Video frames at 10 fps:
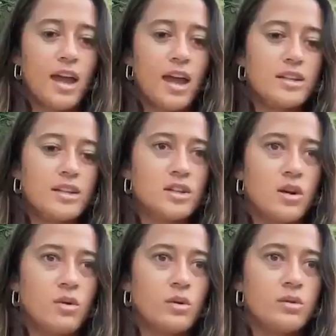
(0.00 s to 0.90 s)
And
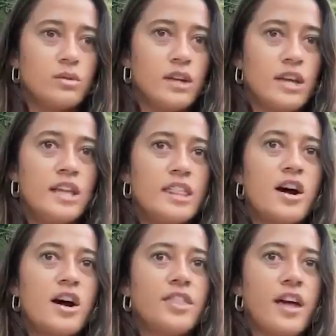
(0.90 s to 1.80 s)
so he
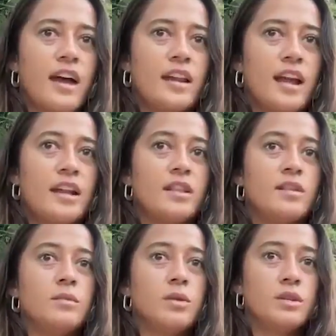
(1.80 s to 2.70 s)
thought that, and
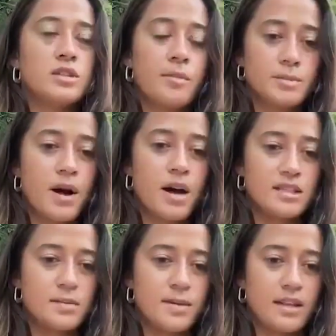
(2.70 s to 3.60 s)
Thomas Pa'a
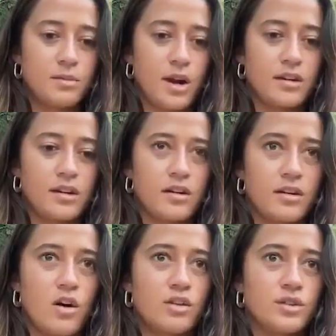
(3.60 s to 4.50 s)
Sibbett, the writer,
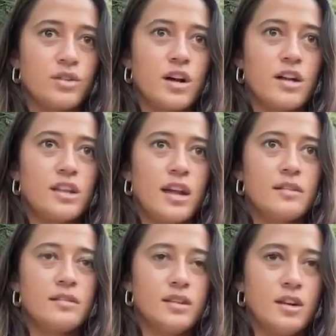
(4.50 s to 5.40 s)
also thought that,
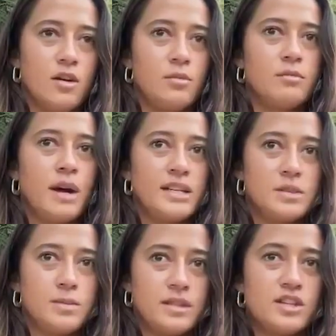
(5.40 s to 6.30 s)
you know, my
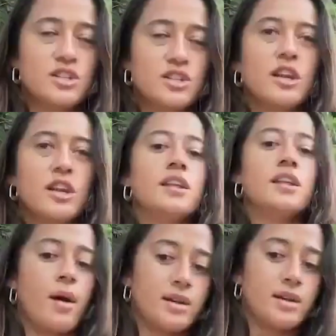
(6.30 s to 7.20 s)
disposition and the way I
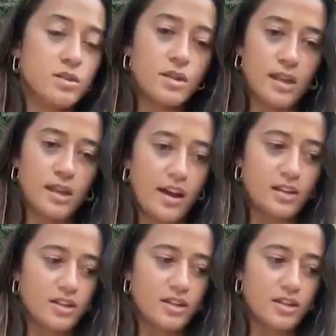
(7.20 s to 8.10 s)
was suited the
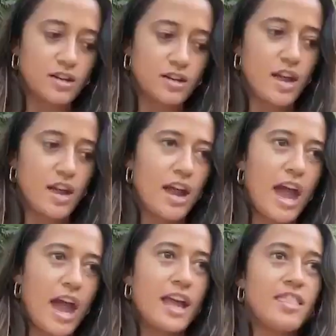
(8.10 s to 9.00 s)
character.
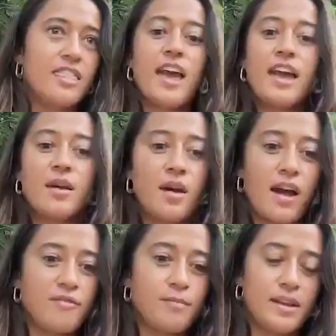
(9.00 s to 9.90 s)
And they
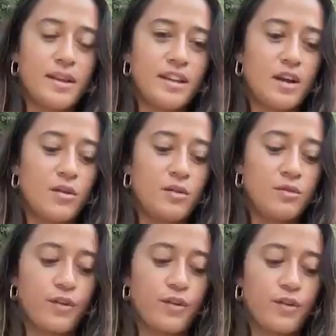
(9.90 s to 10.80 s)
have been, you know,
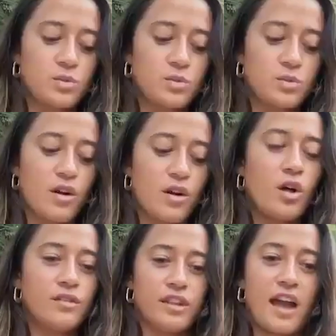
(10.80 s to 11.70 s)
friends with all of
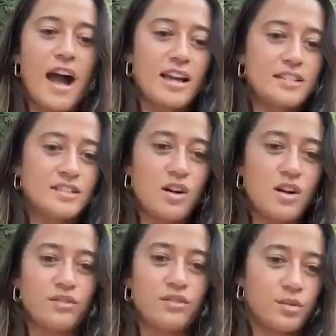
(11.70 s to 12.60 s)
the cast, all of
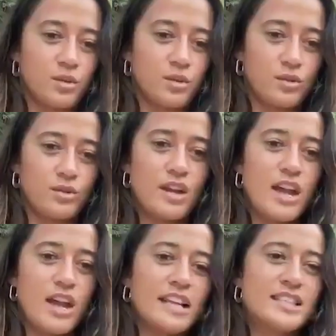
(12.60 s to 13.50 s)
the crew.
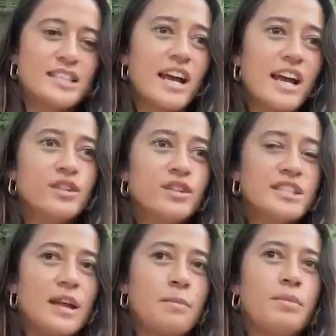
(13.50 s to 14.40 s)
It's kind of all these like
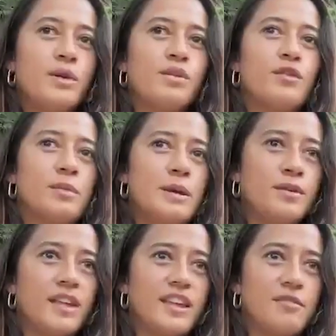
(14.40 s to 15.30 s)
beautiful people
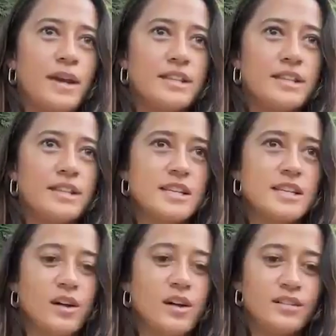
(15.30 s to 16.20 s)
that they've picked up
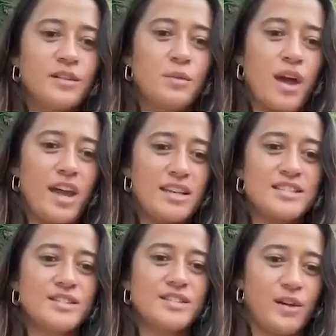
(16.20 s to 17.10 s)
along the way
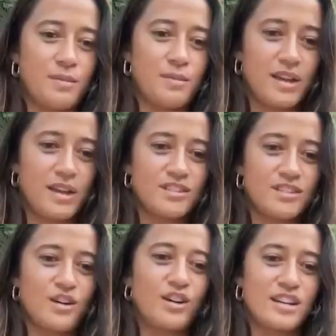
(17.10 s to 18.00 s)
as filmmakers and
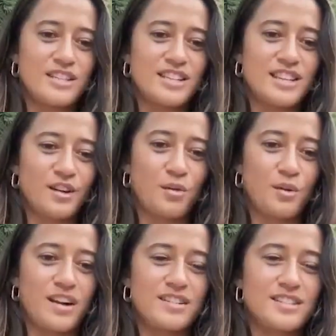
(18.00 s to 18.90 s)
artists in their
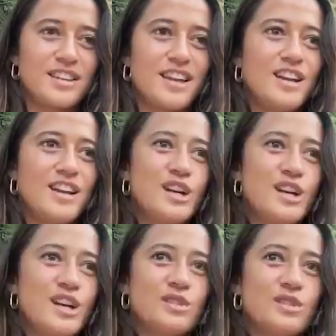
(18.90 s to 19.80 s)
careers. So it's
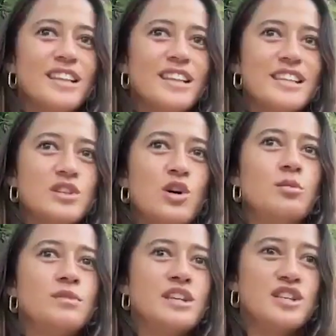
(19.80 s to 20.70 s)
kind of like this
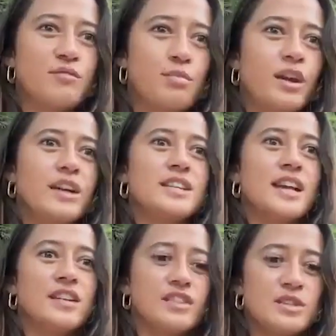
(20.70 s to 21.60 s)
culmination of bringing
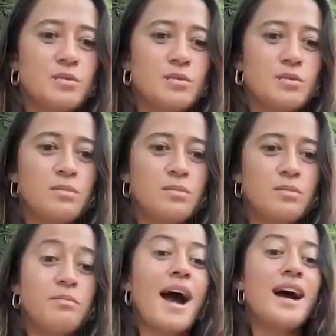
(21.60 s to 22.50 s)
together this
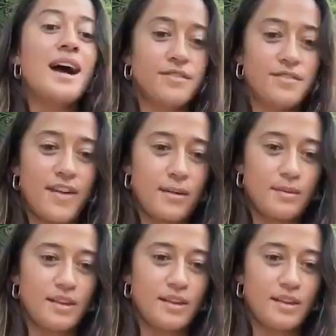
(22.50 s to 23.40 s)
massive
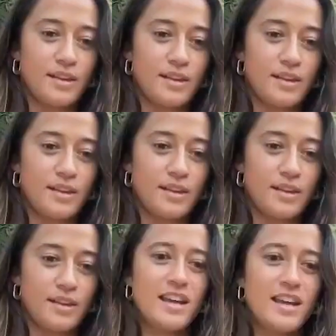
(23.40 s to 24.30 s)
family of people
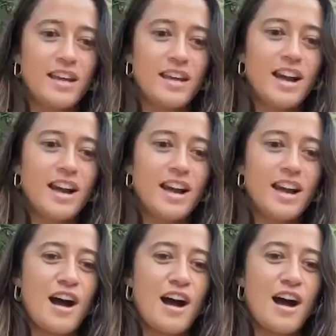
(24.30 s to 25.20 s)
um,
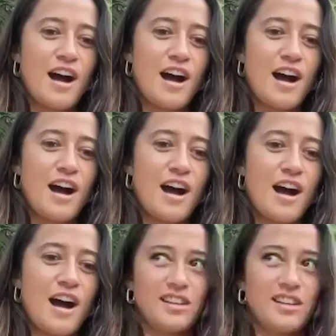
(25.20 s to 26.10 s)
into this
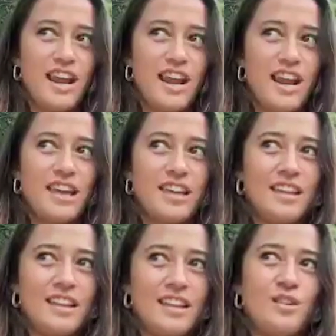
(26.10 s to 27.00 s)
production. And I think
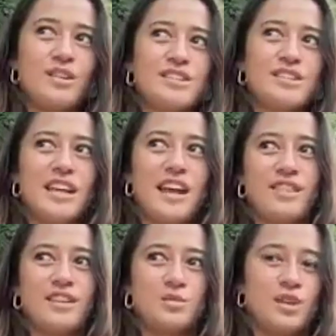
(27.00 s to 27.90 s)
that you can see
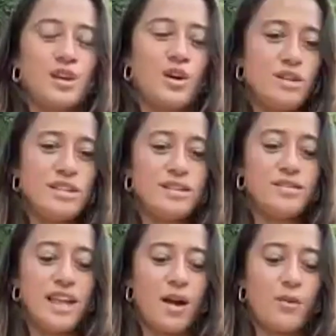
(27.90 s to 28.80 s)
everything's really cohesive in
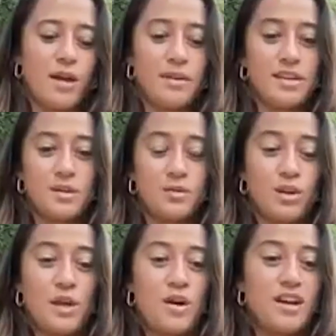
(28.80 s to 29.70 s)
that way because it
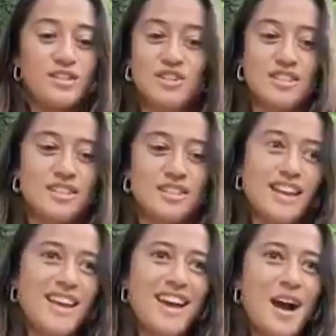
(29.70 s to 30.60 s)
really was just
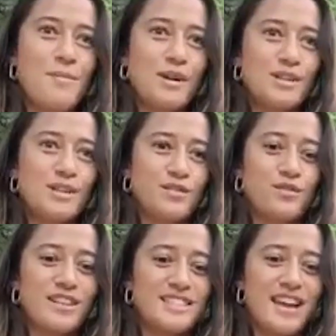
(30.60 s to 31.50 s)
a bunch of
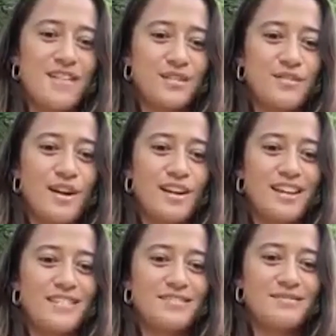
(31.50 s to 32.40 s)
friends having fun
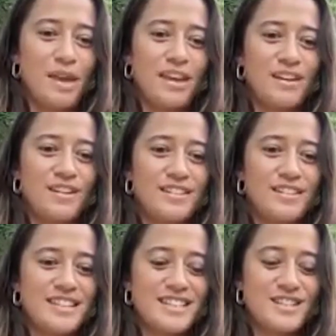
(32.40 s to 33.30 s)
and making art in the
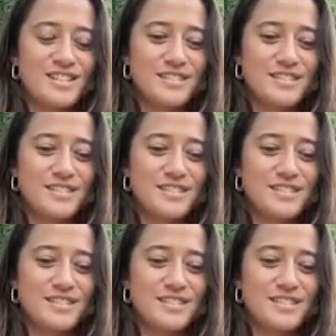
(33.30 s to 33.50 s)
desert.